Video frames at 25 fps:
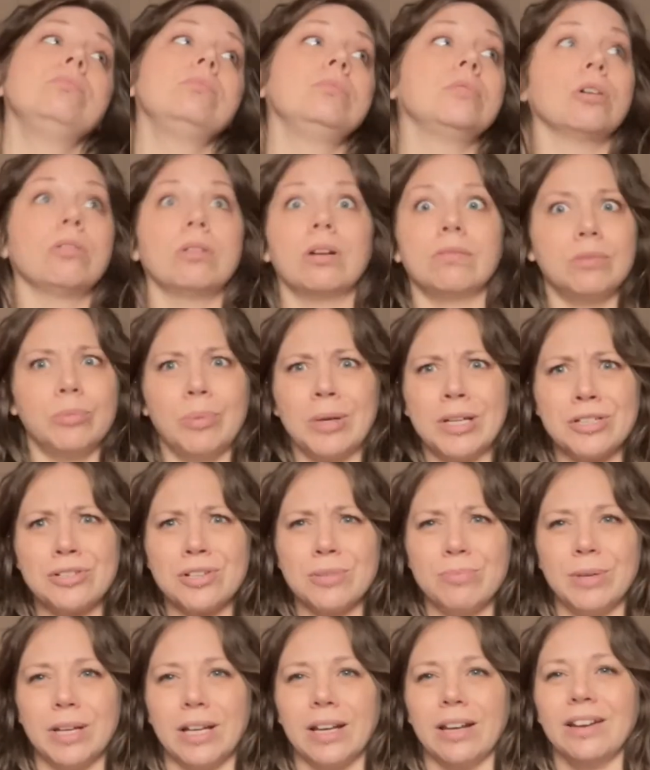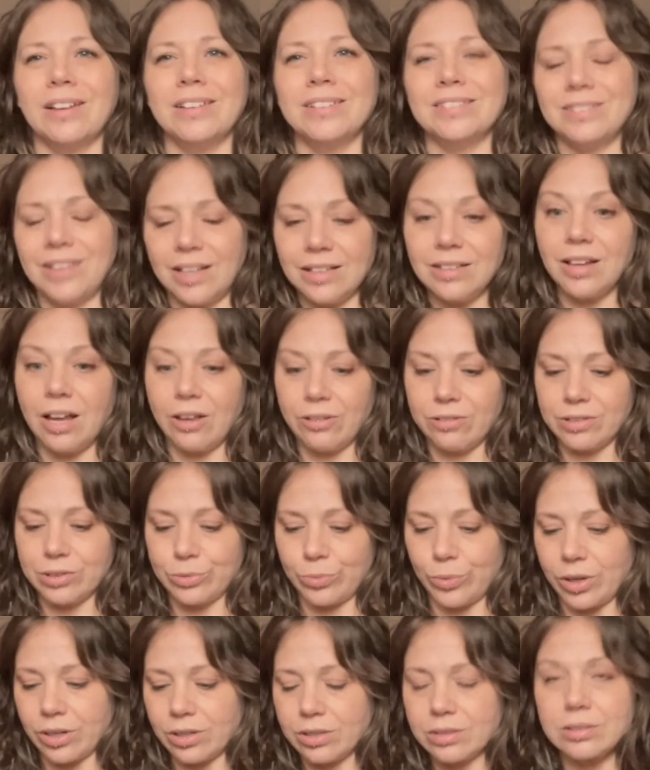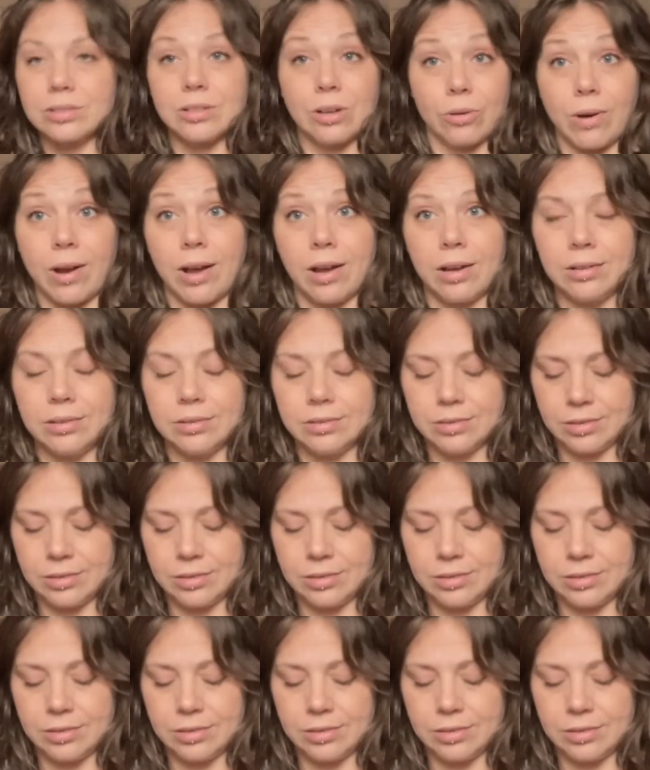don't have to pay shipping, because that's how this works, okay?